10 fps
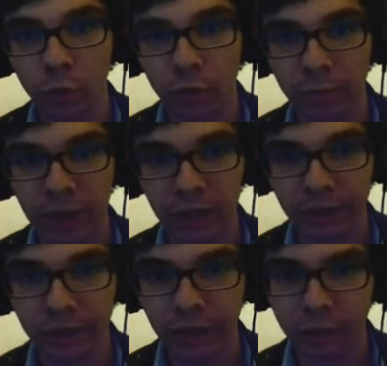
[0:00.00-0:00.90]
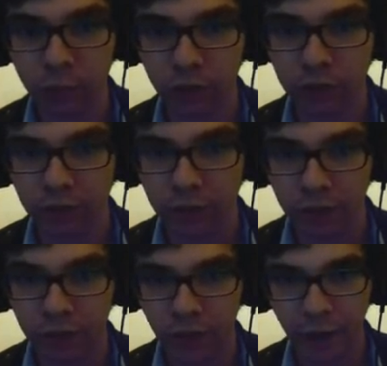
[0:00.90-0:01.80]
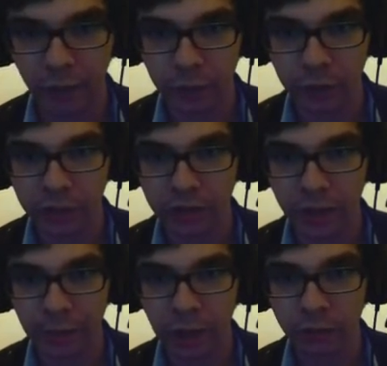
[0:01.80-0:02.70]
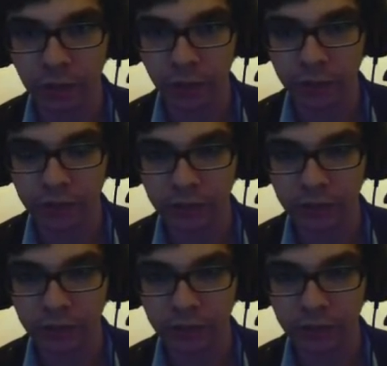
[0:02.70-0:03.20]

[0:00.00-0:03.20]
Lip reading: will be this one. Now I will just step out. I'll